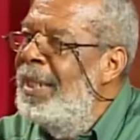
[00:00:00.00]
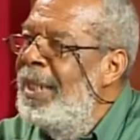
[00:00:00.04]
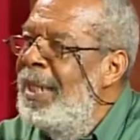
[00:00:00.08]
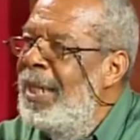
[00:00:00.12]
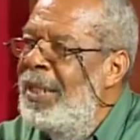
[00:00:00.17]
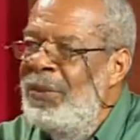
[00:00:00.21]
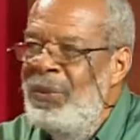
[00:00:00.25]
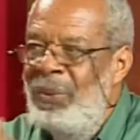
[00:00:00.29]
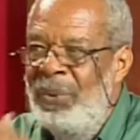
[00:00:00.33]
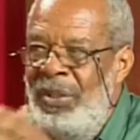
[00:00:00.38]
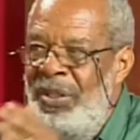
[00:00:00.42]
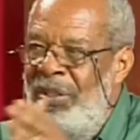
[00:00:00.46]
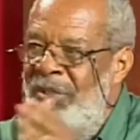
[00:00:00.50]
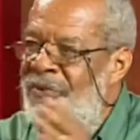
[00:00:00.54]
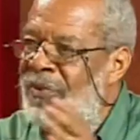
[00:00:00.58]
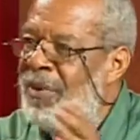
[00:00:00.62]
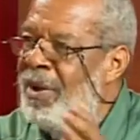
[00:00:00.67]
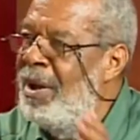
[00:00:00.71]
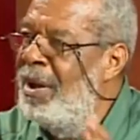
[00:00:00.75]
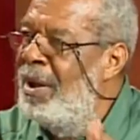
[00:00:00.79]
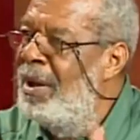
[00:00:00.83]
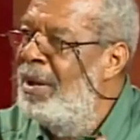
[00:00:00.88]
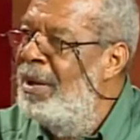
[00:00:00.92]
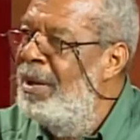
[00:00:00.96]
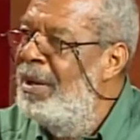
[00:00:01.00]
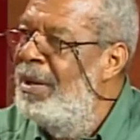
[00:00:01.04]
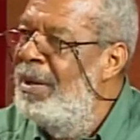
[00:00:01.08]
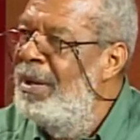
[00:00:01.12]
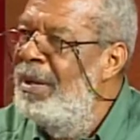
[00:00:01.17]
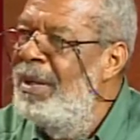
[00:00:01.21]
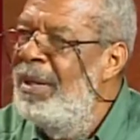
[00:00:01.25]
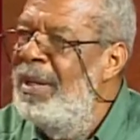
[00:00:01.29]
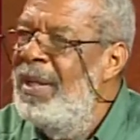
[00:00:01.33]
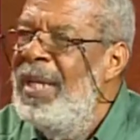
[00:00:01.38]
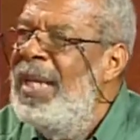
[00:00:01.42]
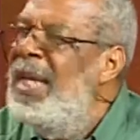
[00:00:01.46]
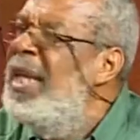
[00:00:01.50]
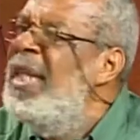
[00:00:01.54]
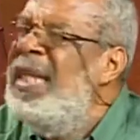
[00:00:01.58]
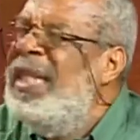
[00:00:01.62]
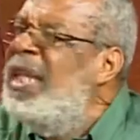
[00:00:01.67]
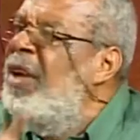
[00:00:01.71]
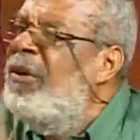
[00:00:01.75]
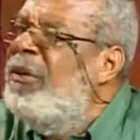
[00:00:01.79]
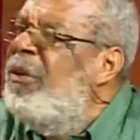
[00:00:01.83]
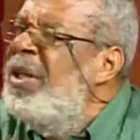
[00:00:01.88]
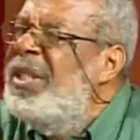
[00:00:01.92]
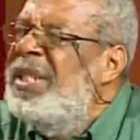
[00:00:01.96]
and who is wrong.
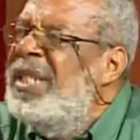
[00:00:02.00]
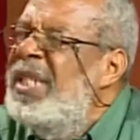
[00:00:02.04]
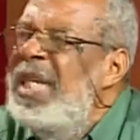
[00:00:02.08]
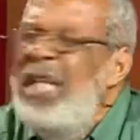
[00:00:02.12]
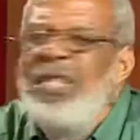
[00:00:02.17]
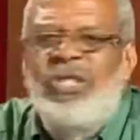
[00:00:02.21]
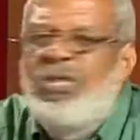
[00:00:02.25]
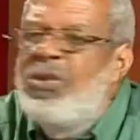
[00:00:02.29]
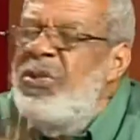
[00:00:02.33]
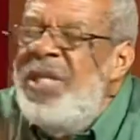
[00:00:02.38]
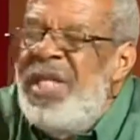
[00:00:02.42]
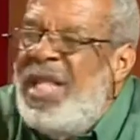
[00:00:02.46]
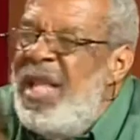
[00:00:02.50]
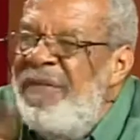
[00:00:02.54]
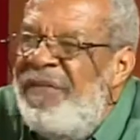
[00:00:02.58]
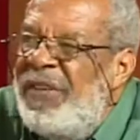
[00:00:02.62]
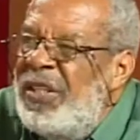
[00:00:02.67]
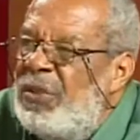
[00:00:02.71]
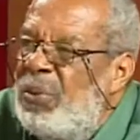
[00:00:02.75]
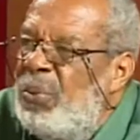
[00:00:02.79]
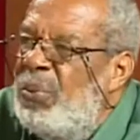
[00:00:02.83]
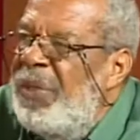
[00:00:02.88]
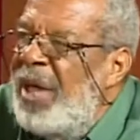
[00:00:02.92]
The Christian should never do